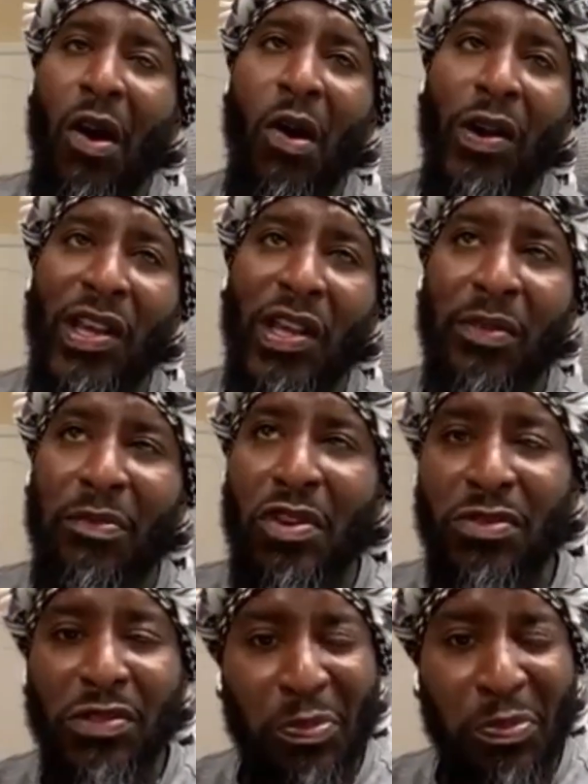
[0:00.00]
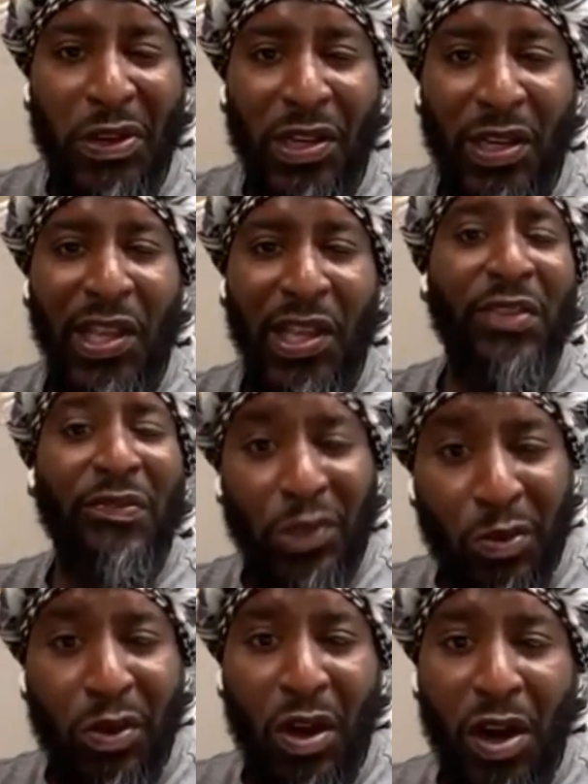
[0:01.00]
All the other Moors was put in
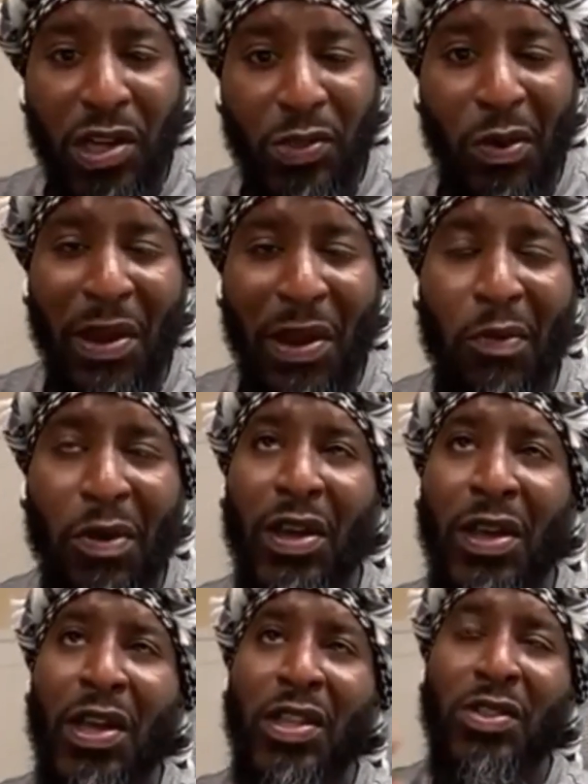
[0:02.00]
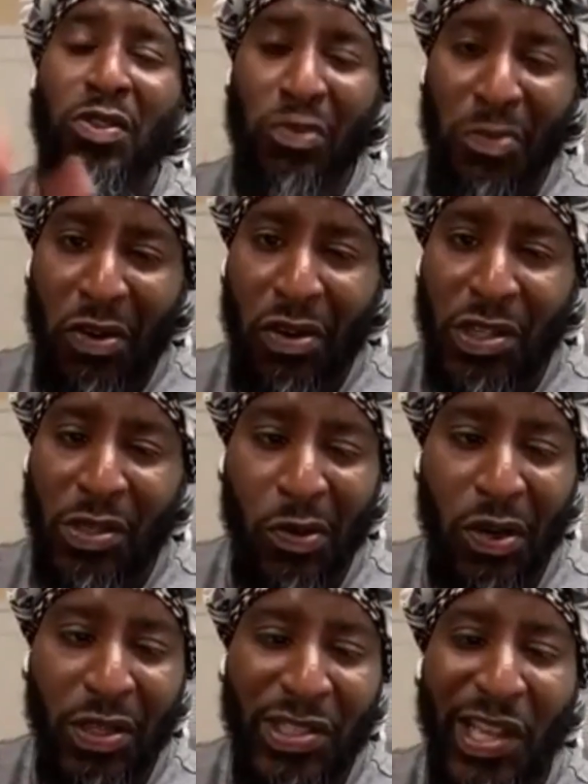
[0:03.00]
individual cars one by one. Two Moors
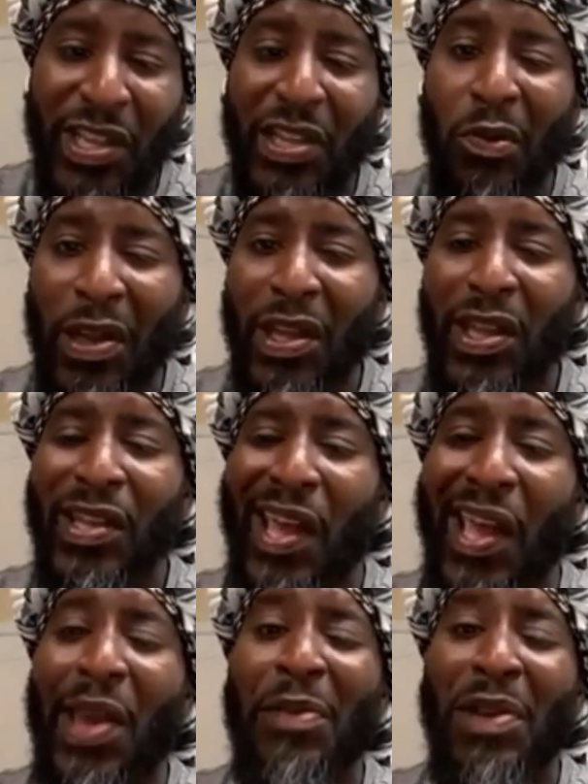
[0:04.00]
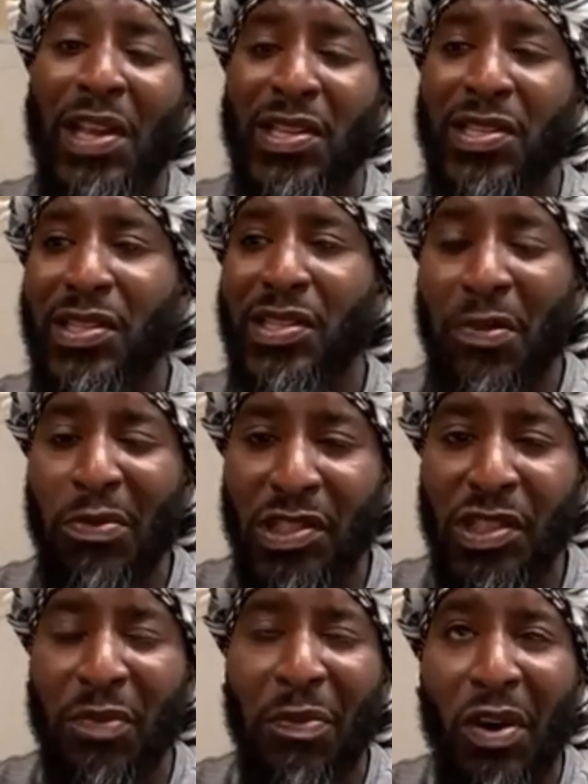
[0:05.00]
were taken away in ambulances. That
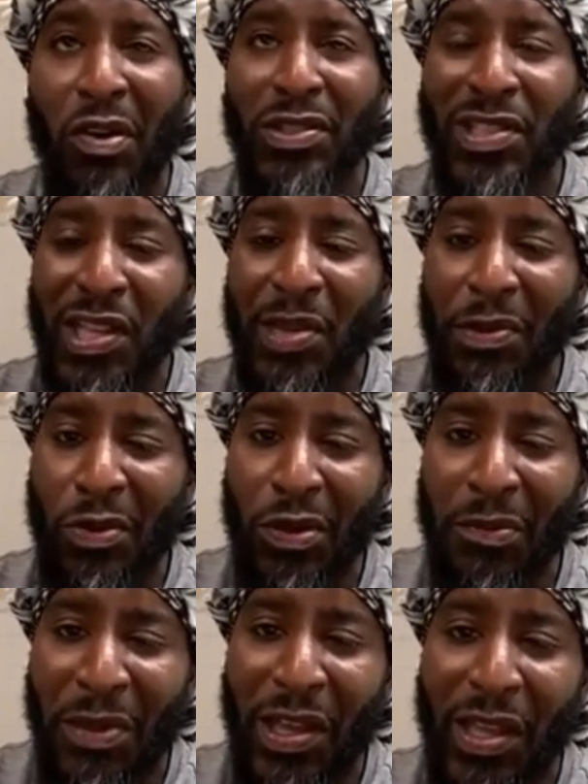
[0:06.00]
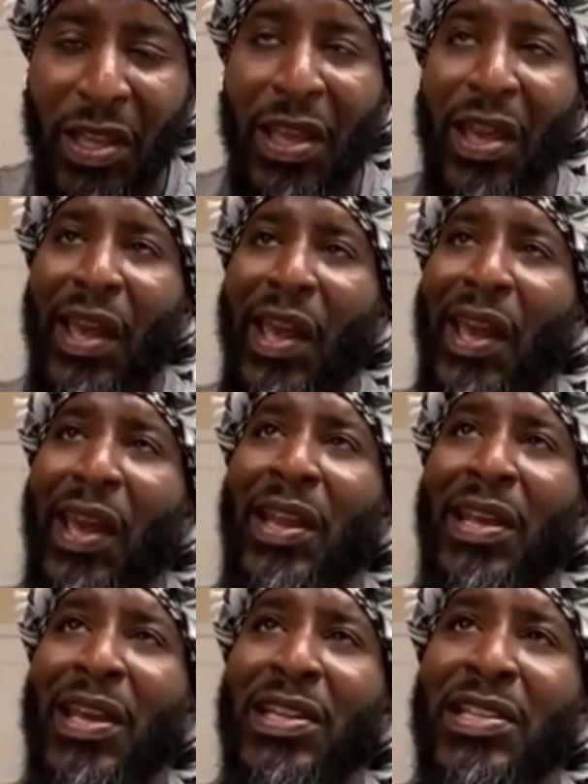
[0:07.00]
was Jamal Talib Abdullah Bey
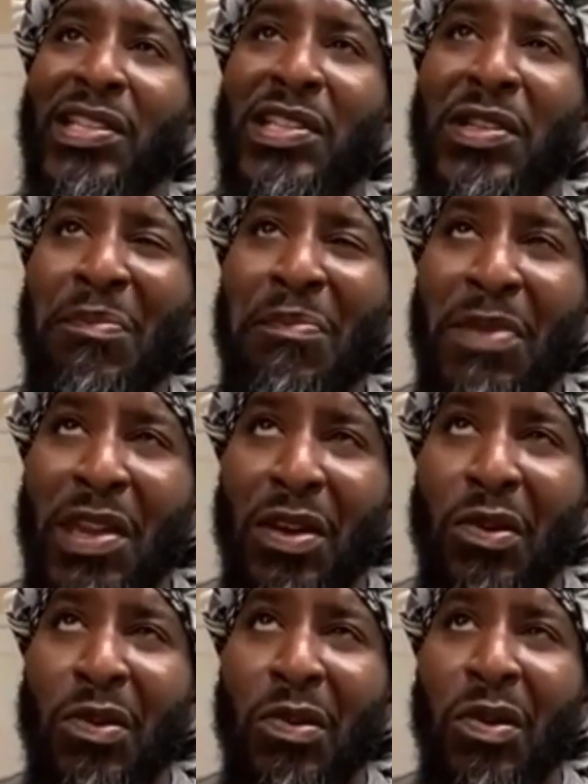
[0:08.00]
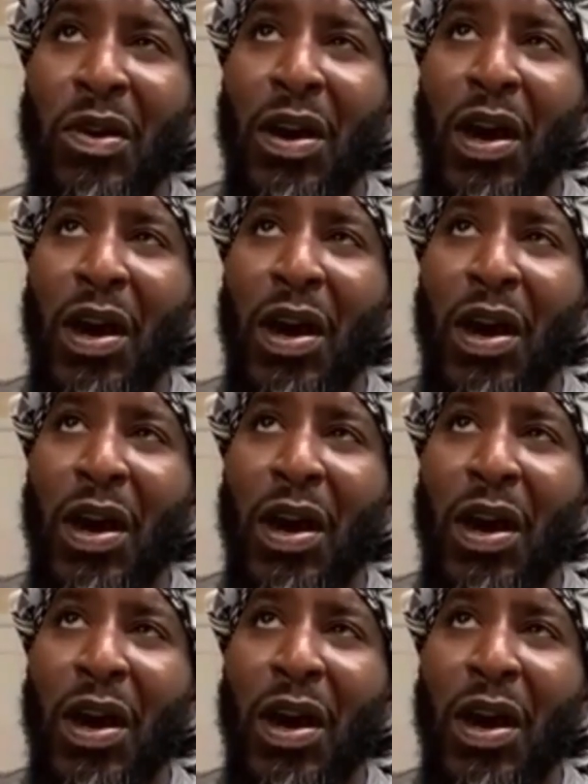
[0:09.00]
and Jamil